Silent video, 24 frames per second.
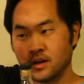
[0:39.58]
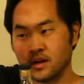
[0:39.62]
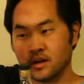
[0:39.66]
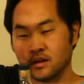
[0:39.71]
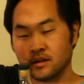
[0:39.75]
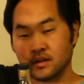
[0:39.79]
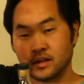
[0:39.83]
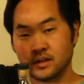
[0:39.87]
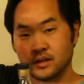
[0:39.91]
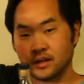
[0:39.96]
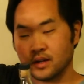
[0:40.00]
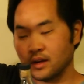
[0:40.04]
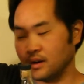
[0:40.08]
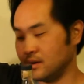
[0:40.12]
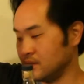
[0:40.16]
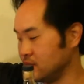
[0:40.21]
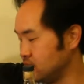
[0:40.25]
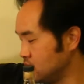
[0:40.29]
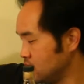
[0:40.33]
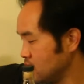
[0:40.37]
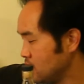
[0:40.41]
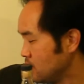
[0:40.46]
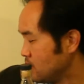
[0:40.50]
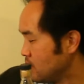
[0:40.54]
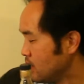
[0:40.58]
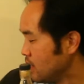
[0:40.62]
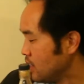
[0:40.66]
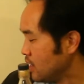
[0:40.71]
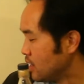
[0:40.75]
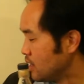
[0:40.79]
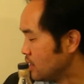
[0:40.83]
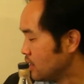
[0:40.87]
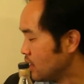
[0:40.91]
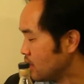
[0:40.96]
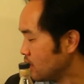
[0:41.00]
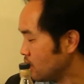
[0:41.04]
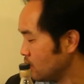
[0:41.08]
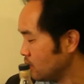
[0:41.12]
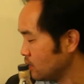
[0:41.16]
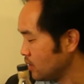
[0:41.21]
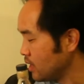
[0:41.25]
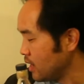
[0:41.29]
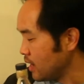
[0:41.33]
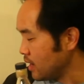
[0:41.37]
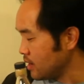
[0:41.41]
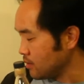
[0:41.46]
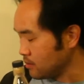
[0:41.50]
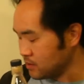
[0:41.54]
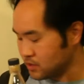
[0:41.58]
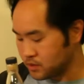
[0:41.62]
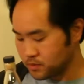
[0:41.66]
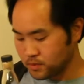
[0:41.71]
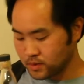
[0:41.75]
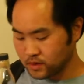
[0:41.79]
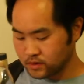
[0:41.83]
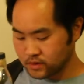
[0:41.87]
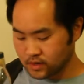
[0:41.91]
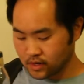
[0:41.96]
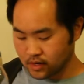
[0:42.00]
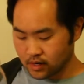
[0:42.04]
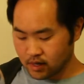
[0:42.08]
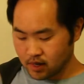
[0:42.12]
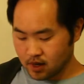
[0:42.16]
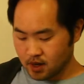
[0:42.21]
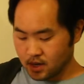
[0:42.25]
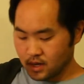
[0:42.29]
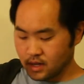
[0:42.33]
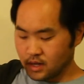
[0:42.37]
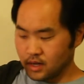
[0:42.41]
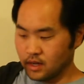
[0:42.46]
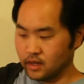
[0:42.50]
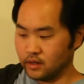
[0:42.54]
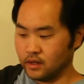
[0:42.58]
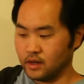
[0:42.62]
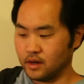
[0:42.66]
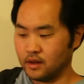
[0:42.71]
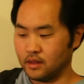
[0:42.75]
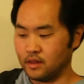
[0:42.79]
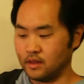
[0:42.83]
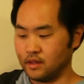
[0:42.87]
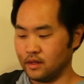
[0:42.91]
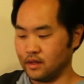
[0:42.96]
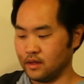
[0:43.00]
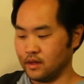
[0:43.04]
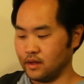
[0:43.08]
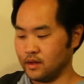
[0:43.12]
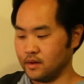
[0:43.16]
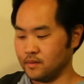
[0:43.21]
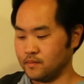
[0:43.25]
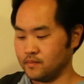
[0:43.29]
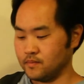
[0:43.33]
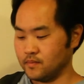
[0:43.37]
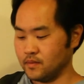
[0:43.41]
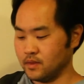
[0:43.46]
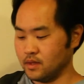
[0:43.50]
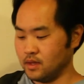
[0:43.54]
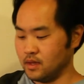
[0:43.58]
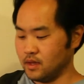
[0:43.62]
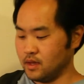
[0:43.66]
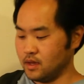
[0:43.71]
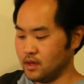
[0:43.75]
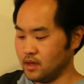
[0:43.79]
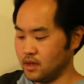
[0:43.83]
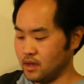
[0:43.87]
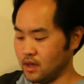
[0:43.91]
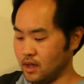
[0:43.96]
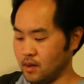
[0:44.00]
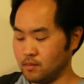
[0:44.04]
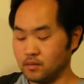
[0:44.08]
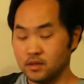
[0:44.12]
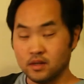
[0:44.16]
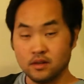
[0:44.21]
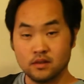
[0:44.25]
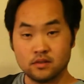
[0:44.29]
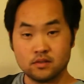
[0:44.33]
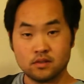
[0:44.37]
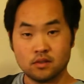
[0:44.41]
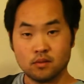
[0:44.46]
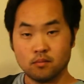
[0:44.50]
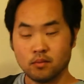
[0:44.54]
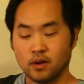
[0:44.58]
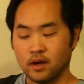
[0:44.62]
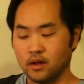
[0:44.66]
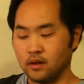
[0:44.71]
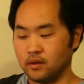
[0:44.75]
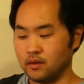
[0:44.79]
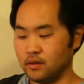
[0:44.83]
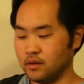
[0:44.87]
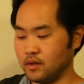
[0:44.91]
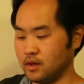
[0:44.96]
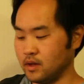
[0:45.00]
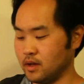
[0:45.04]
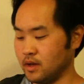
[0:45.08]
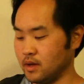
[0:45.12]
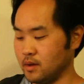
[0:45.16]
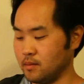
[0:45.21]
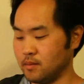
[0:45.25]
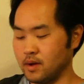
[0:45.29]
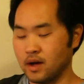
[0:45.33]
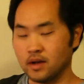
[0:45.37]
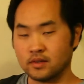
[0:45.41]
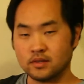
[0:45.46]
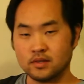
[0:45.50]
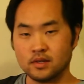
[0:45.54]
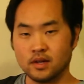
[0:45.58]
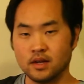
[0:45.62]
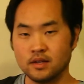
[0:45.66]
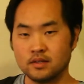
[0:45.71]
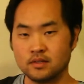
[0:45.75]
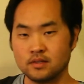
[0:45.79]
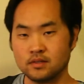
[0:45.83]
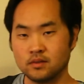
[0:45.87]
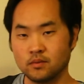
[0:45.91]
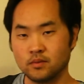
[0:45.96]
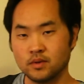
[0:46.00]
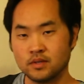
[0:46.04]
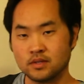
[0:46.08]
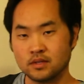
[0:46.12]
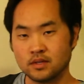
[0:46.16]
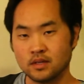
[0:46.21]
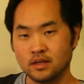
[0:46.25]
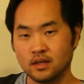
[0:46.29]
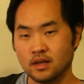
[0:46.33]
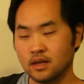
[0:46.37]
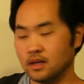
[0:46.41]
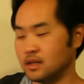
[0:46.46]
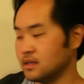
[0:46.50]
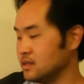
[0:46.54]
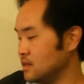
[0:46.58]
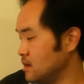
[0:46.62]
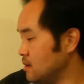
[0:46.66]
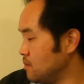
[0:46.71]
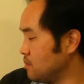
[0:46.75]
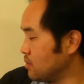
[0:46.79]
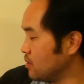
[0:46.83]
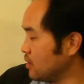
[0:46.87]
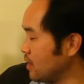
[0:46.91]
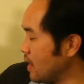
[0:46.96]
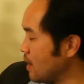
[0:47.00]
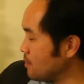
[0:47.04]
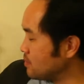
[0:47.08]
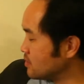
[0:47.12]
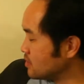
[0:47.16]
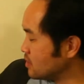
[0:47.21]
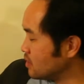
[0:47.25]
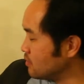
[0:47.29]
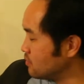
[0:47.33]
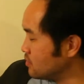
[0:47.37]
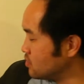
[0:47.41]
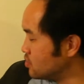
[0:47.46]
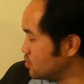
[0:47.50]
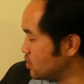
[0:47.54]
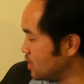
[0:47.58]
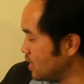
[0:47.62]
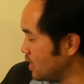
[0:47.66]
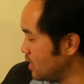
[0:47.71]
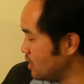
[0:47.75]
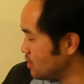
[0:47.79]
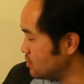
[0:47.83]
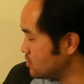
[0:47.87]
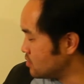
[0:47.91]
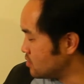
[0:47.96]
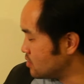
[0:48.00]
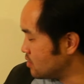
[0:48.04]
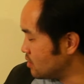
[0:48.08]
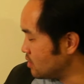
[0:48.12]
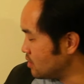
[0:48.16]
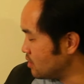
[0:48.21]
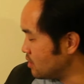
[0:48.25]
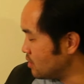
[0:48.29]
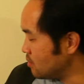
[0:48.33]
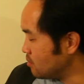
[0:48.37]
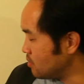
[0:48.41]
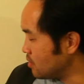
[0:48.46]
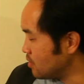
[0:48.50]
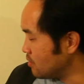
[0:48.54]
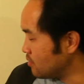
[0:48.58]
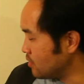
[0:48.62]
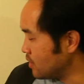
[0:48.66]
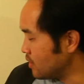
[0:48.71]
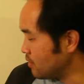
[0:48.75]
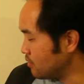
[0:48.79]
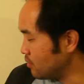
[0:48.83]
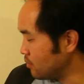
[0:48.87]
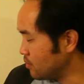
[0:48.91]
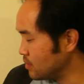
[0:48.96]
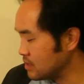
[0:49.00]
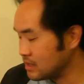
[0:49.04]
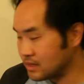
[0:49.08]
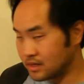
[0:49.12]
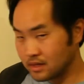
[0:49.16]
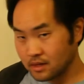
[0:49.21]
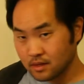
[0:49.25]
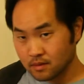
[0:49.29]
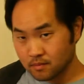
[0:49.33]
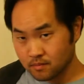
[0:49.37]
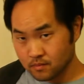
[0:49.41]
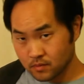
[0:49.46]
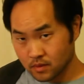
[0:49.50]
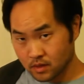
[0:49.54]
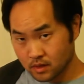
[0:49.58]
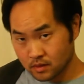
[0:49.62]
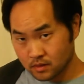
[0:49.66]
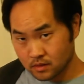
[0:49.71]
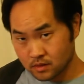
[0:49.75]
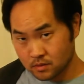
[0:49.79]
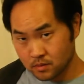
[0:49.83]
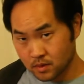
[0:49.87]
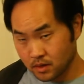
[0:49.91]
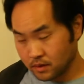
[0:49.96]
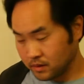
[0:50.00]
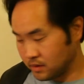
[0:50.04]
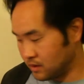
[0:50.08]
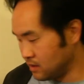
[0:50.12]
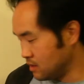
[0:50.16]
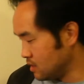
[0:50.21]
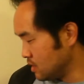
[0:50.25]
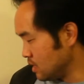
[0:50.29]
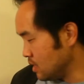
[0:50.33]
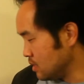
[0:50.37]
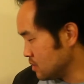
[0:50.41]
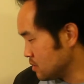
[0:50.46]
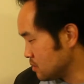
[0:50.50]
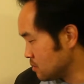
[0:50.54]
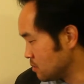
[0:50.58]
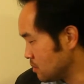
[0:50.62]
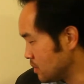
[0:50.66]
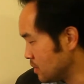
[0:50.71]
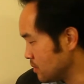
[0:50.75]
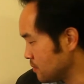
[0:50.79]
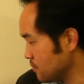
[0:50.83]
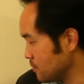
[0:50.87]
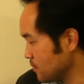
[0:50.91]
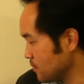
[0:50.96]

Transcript: Glencairn. So not a whole lot, which means that a lot of the emptiness in the bottle oxidizes the whiskey and it perhaps could have changed the profile of the whiskey, the smell and the taste, but